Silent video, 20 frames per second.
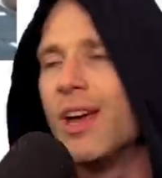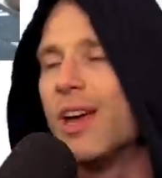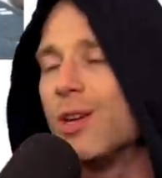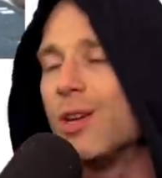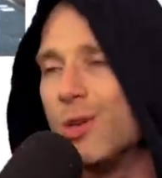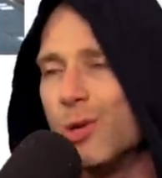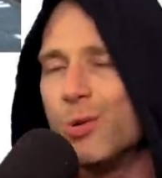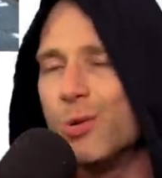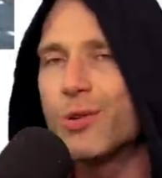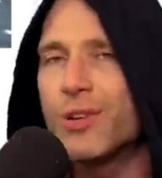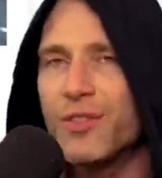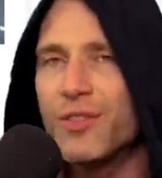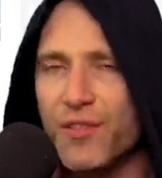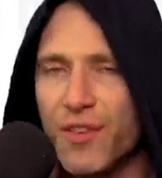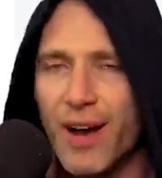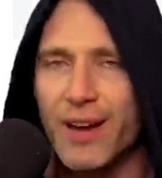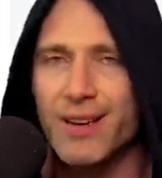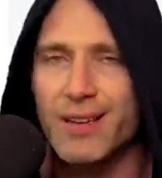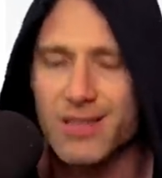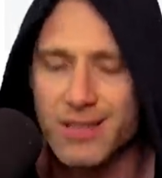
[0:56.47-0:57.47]
You can
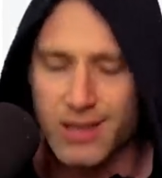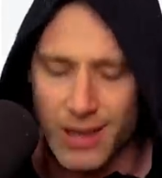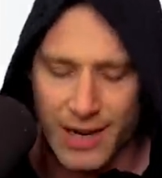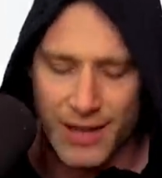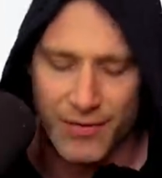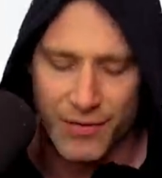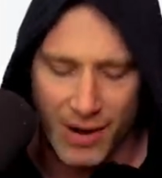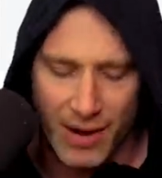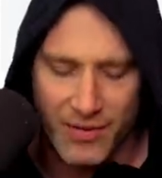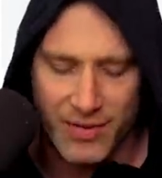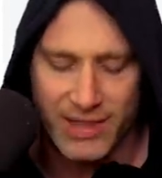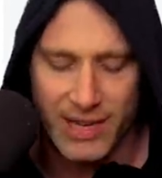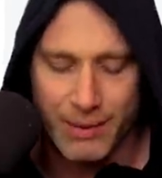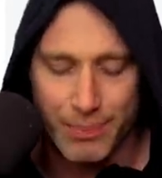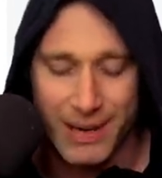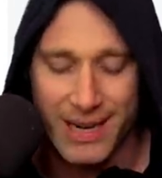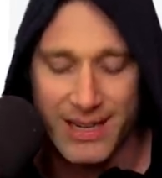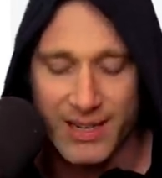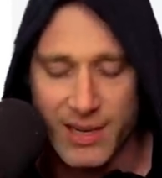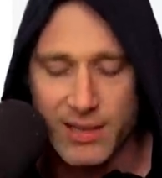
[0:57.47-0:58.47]
find a study for everything.
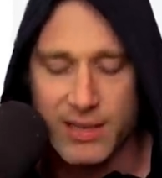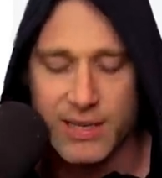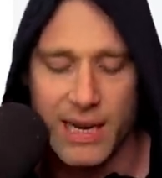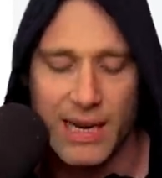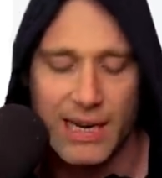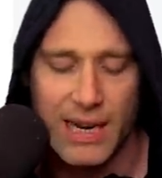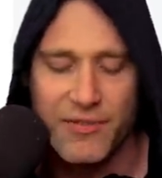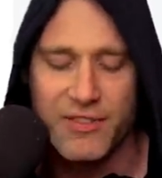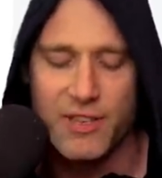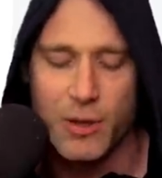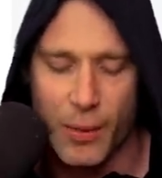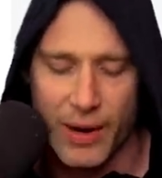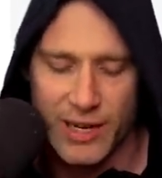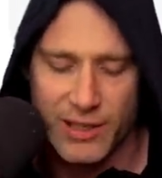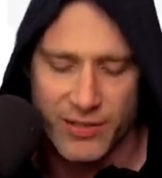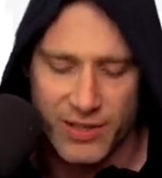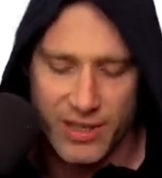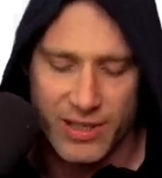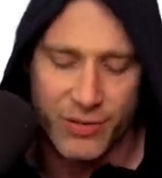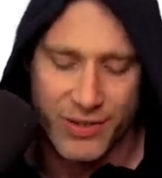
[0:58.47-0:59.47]
But it does say lifting weights
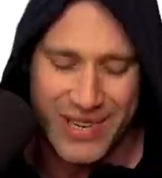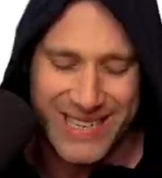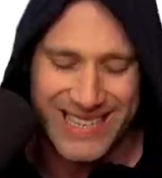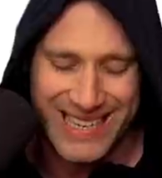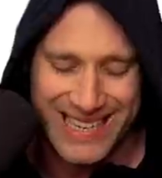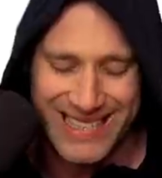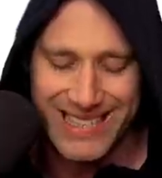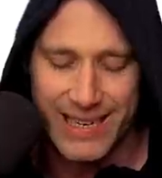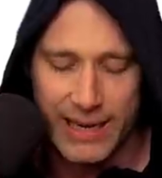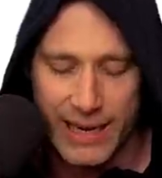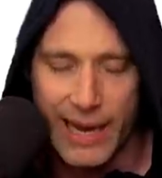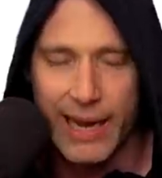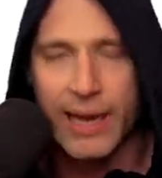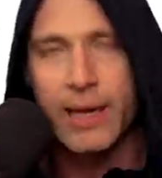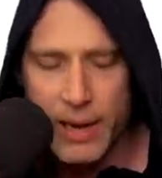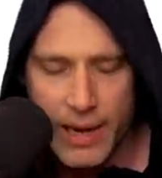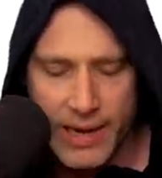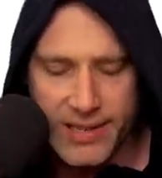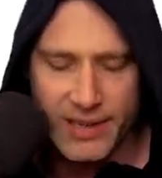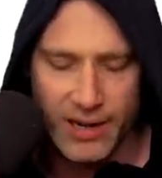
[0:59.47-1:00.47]
for just 3 seconds a
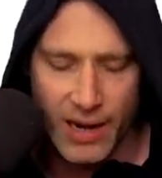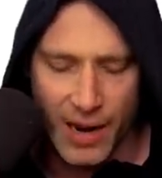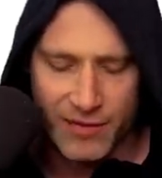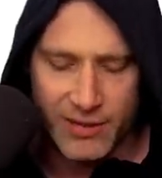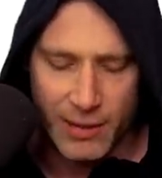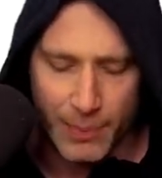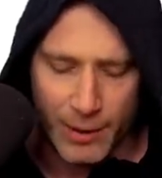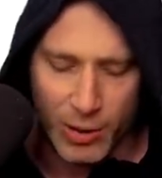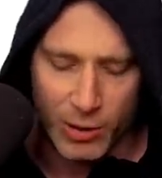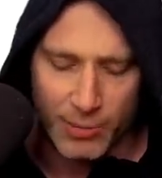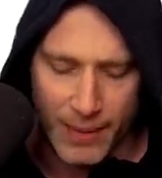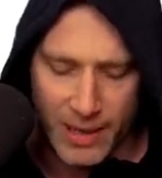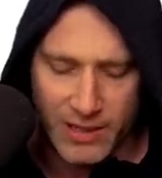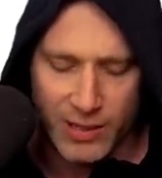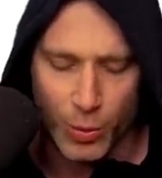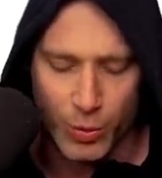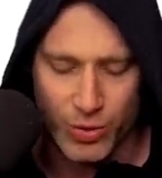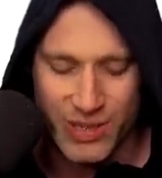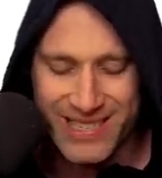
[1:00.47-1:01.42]
day is enough to build muscles.